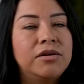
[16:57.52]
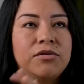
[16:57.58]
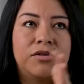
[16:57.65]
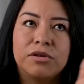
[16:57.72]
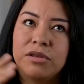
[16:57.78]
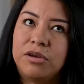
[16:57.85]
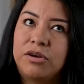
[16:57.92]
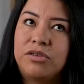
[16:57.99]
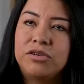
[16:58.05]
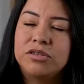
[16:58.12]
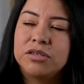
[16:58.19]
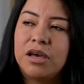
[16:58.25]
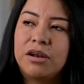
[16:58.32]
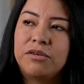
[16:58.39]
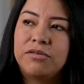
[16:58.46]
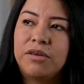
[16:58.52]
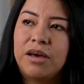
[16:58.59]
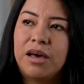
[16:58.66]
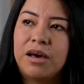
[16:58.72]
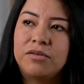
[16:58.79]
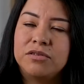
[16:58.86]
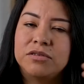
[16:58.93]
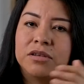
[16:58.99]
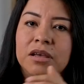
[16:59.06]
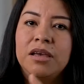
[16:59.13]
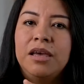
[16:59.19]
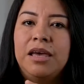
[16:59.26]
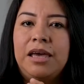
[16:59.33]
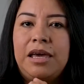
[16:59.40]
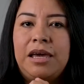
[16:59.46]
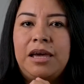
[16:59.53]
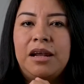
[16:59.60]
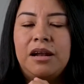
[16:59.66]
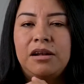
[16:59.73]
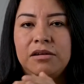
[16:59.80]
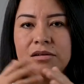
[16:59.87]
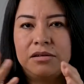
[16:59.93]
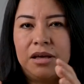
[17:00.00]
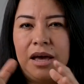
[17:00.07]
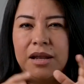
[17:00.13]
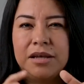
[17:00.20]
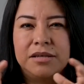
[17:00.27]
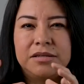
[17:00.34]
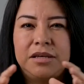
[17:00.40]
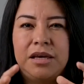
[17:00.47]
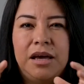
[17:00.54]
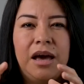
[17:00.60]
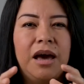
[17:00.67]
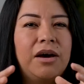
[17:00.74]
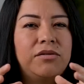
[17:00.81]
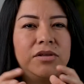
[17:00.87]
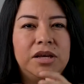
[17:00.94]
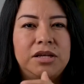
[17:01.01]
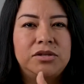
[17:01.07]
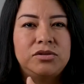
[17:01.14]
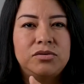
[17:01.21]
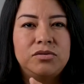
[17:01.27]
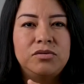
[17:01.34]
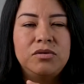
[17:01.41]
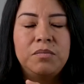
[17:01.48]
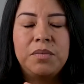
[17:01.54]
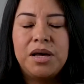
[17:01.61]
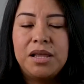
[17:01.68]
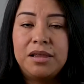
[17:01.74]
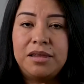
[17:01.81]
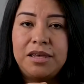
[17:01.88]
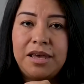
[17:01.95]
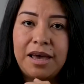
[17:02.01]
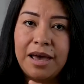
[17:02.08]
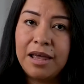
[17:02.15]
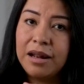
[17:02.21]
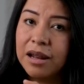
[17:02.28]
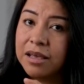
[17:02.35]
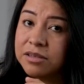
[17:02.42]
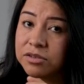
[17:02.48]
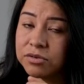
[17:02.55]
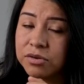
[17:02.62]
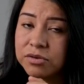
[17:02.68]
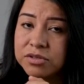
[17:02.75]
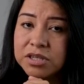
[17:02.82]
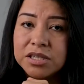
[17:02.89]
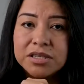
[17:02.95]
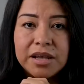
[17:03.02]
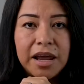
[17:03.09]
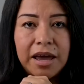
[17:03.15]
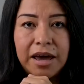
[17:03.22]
or the other side of the house and kind of seeing how they do. But the Atlas roses that I